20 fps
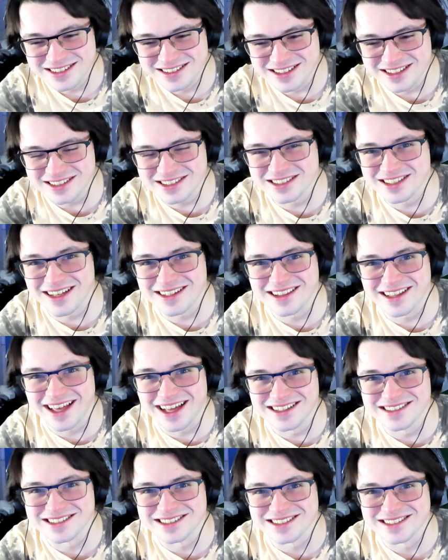this is how
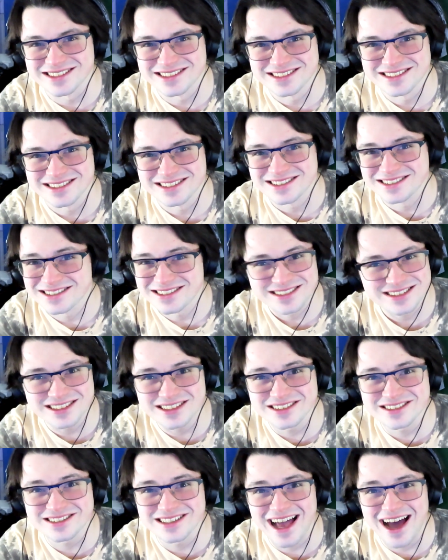they end it.
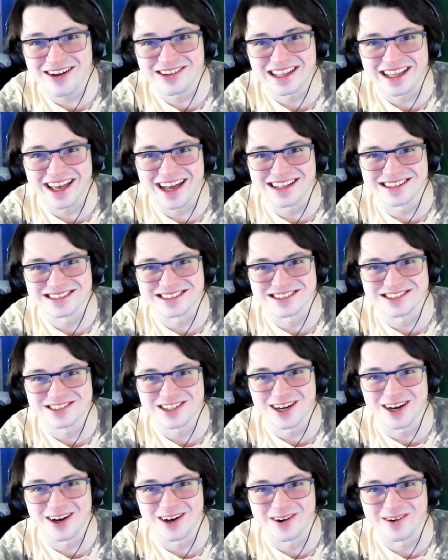This is how they end the
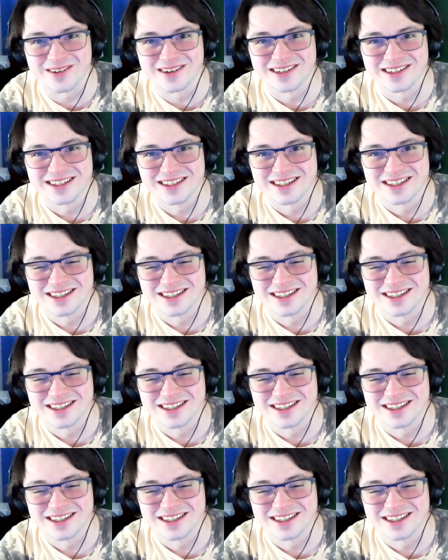show.